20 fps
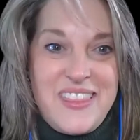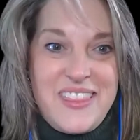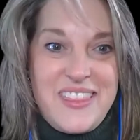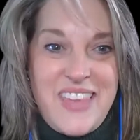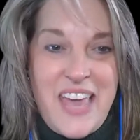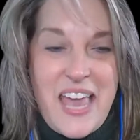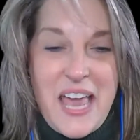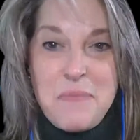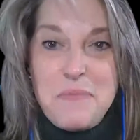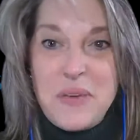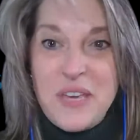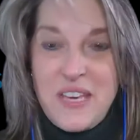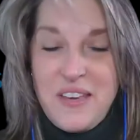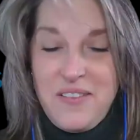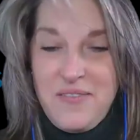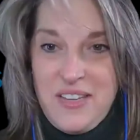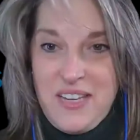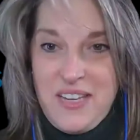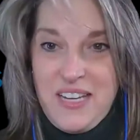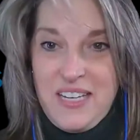They
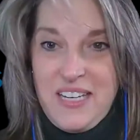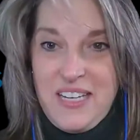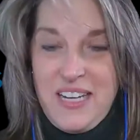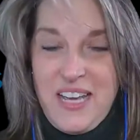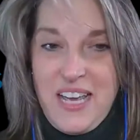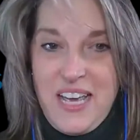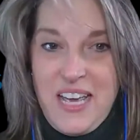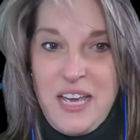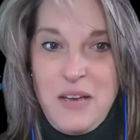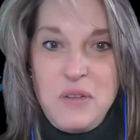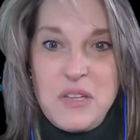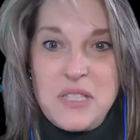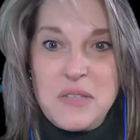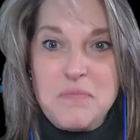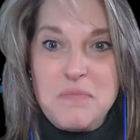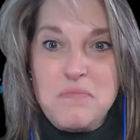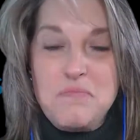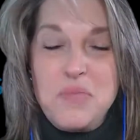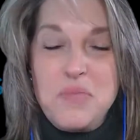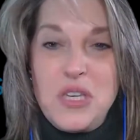pivoted. It was
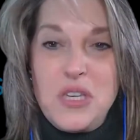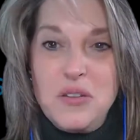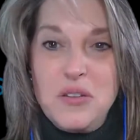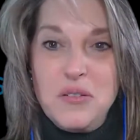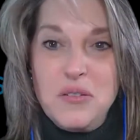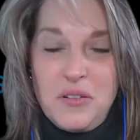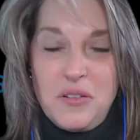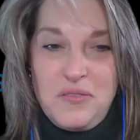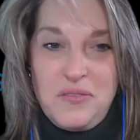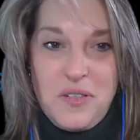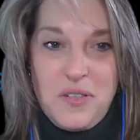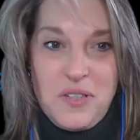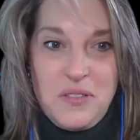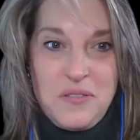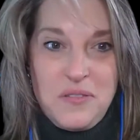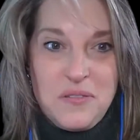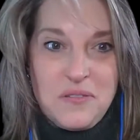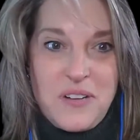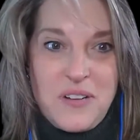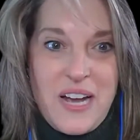
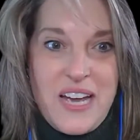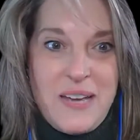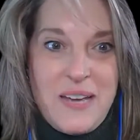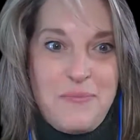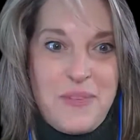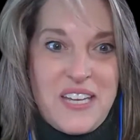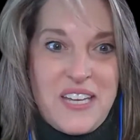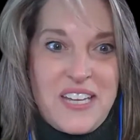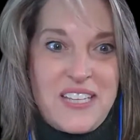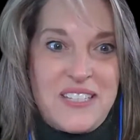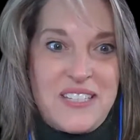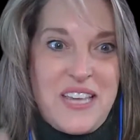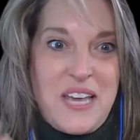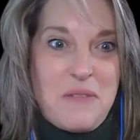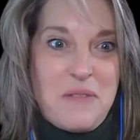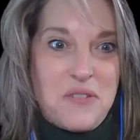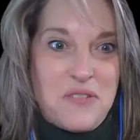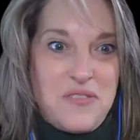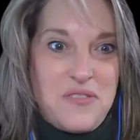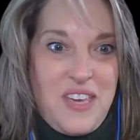beautiful, right? Because they
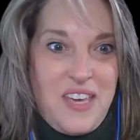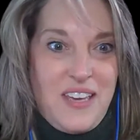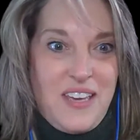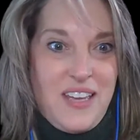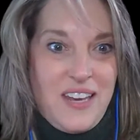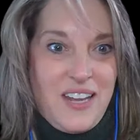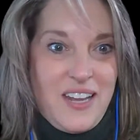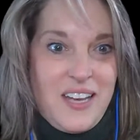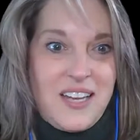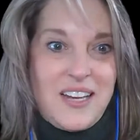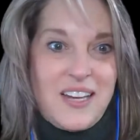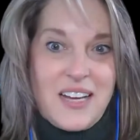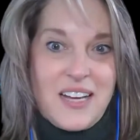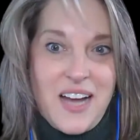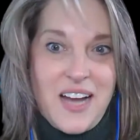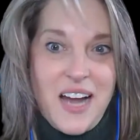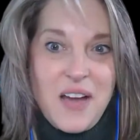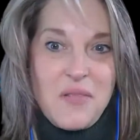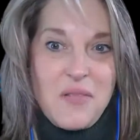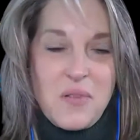were thinking ahead like
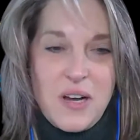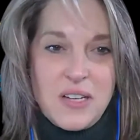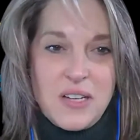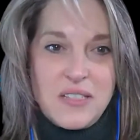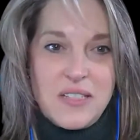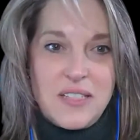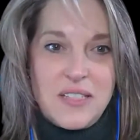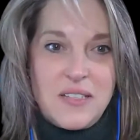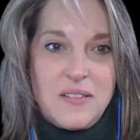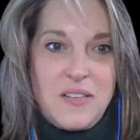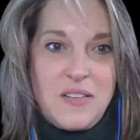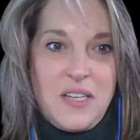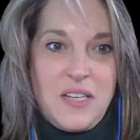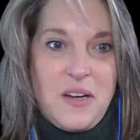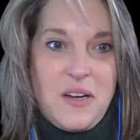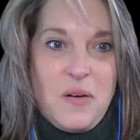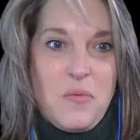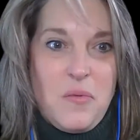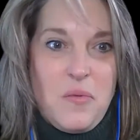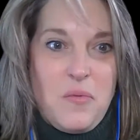I was,
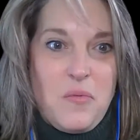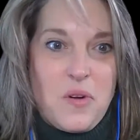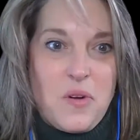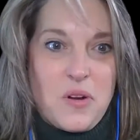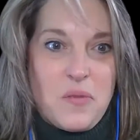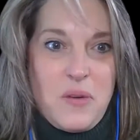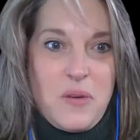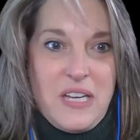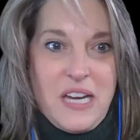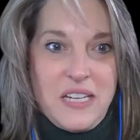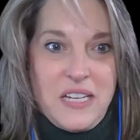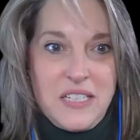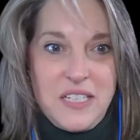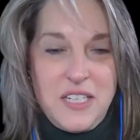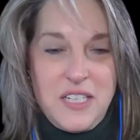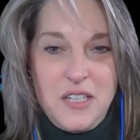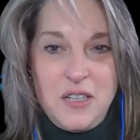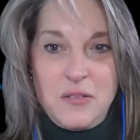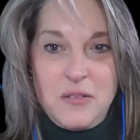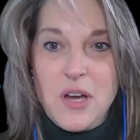what do we get to
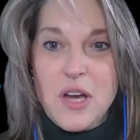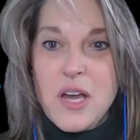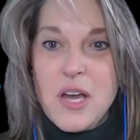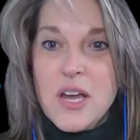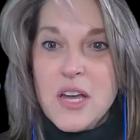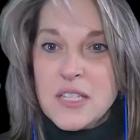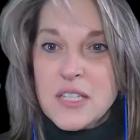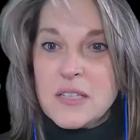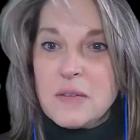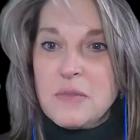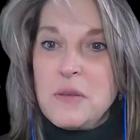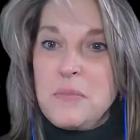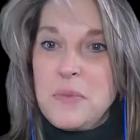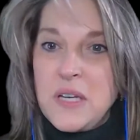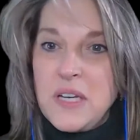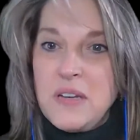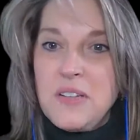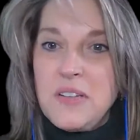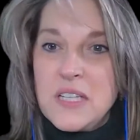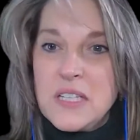do? So we
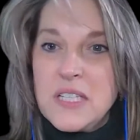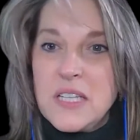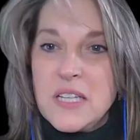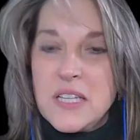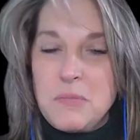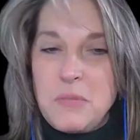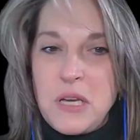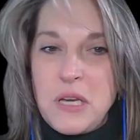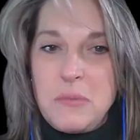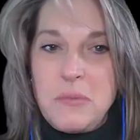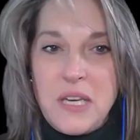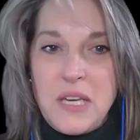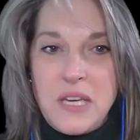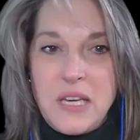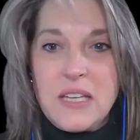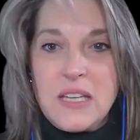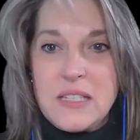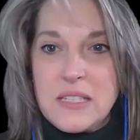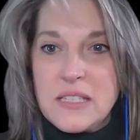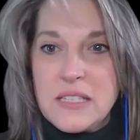pivoted to the
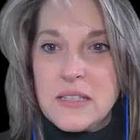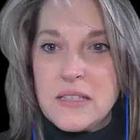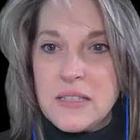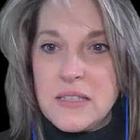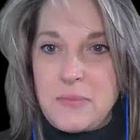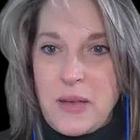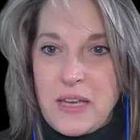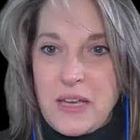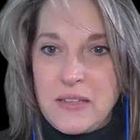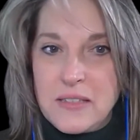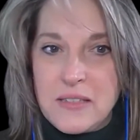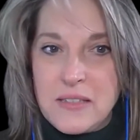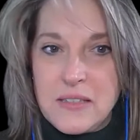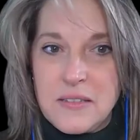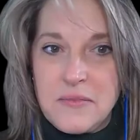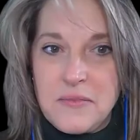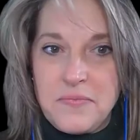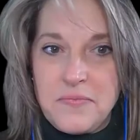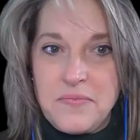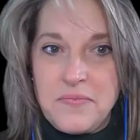PPE space,
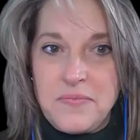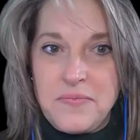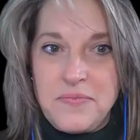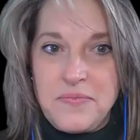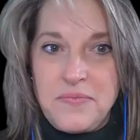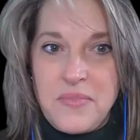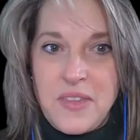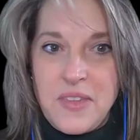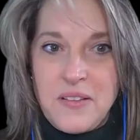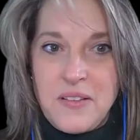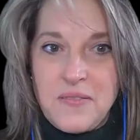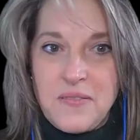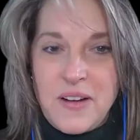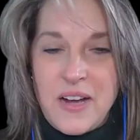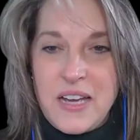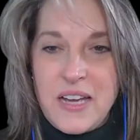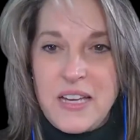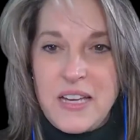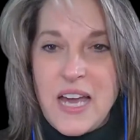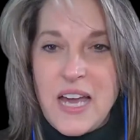
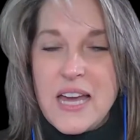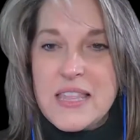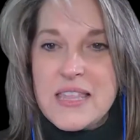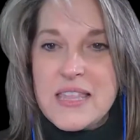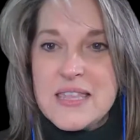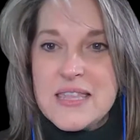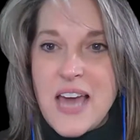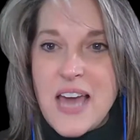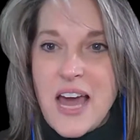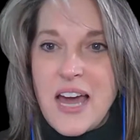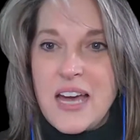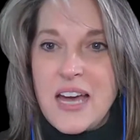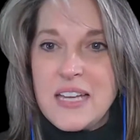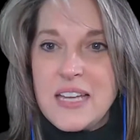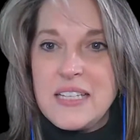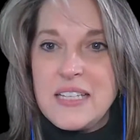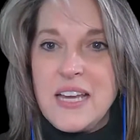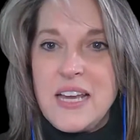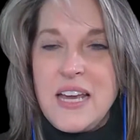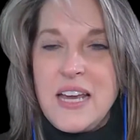right? And
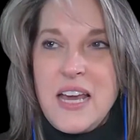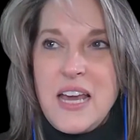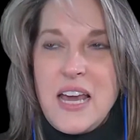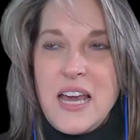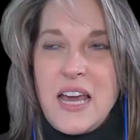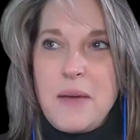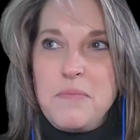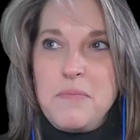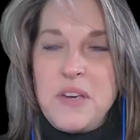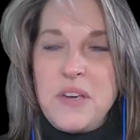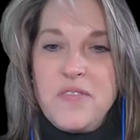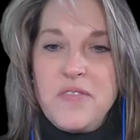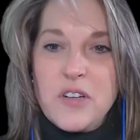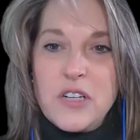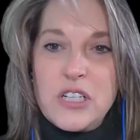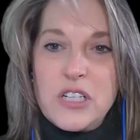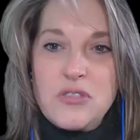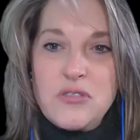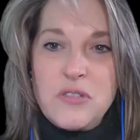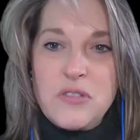being
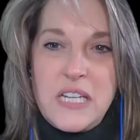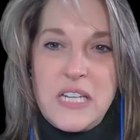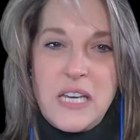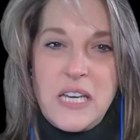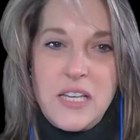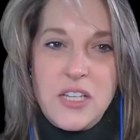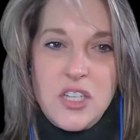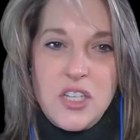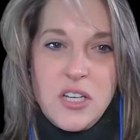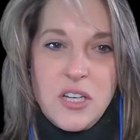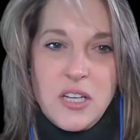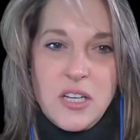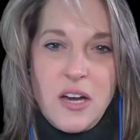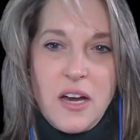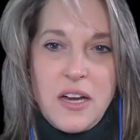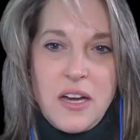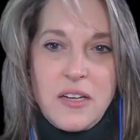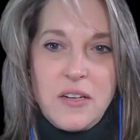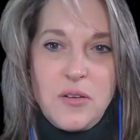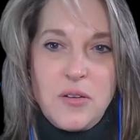very strategic
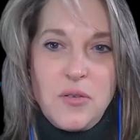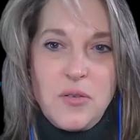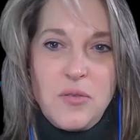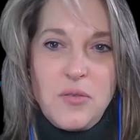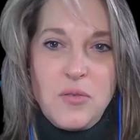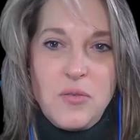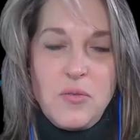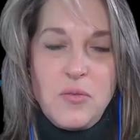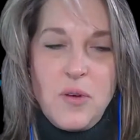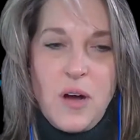on who